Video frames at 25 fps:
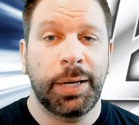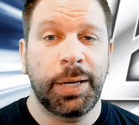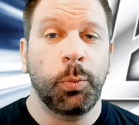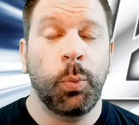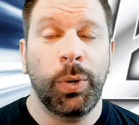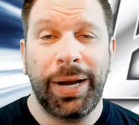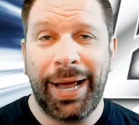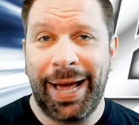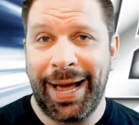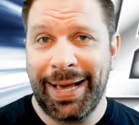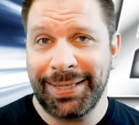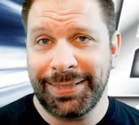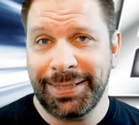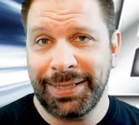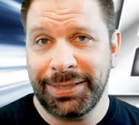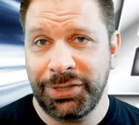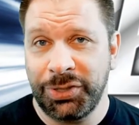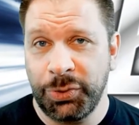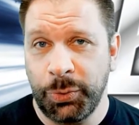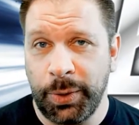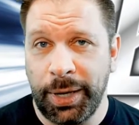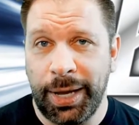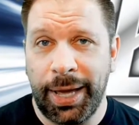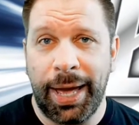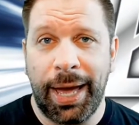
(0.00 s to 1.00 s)
what assets
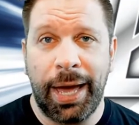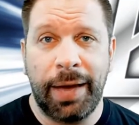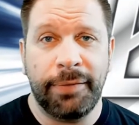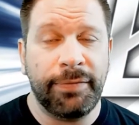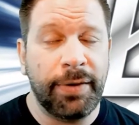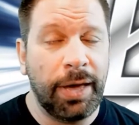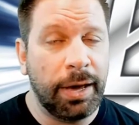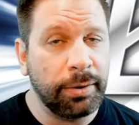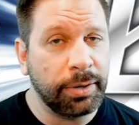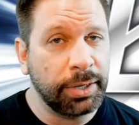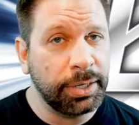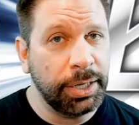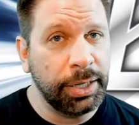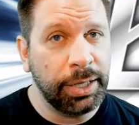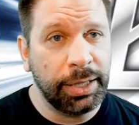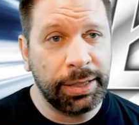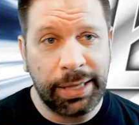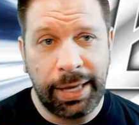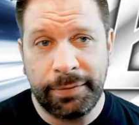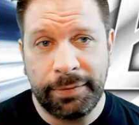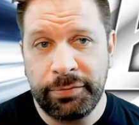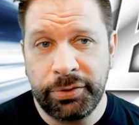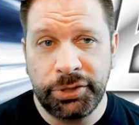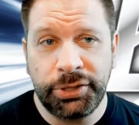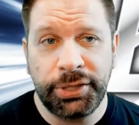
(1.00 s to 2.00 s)
do I have? How can I
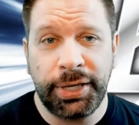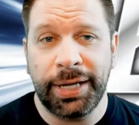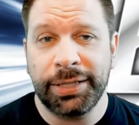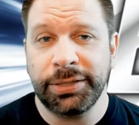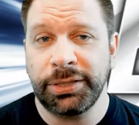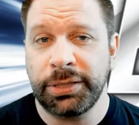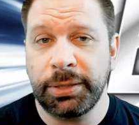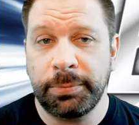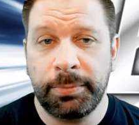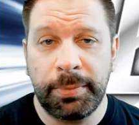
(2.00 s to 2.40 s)
leverage against them?